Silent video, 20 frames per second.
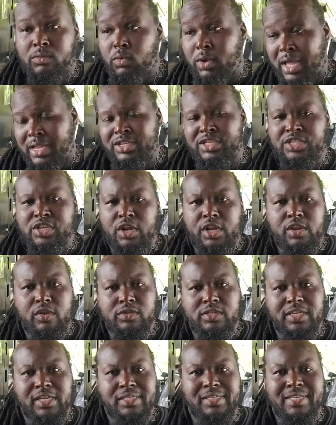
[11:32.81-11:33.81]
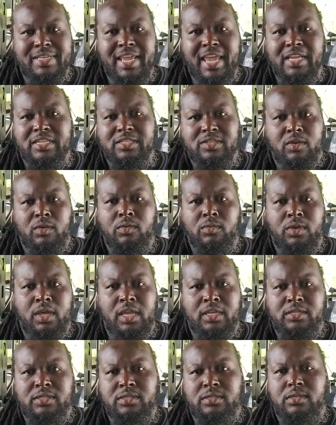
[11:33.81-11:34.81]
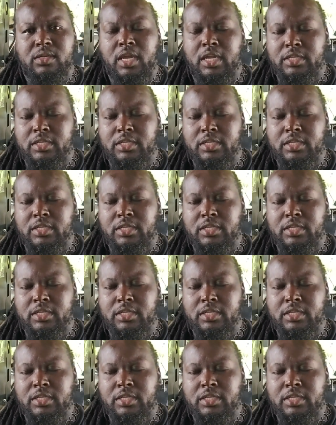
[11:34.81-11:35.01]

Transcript: Well, I just started using it today, so it's